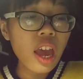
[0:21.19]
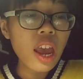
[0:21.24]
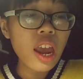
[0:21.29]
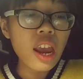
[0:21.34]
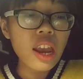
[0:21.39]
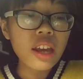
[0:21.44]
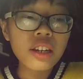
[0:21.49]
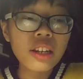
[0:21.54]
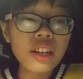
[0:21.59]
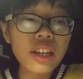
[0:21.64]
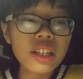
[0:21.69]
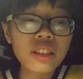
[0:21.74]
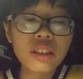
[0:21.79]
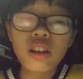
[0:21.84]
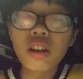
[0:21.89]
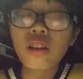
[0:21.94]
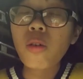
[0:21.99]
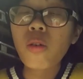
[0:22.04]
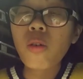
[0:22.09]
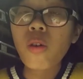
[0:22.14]
and
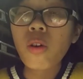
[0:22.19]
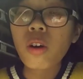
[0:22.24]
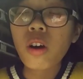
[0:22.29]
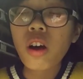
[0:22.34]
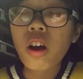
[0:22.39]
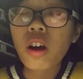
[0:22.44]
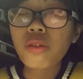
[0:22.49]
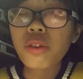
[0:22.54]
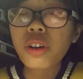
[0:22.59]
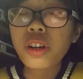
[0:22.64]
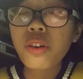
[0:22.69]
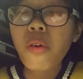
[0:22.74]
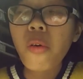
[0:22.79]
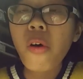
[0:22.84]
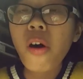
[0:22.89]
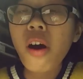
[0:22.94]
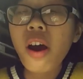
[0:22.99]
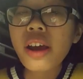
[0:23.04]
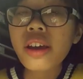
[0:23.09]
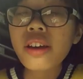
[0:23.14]
it's a
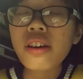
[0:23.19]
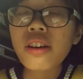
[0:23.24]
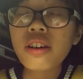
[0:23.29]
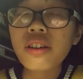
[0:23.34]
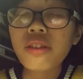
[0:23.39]
require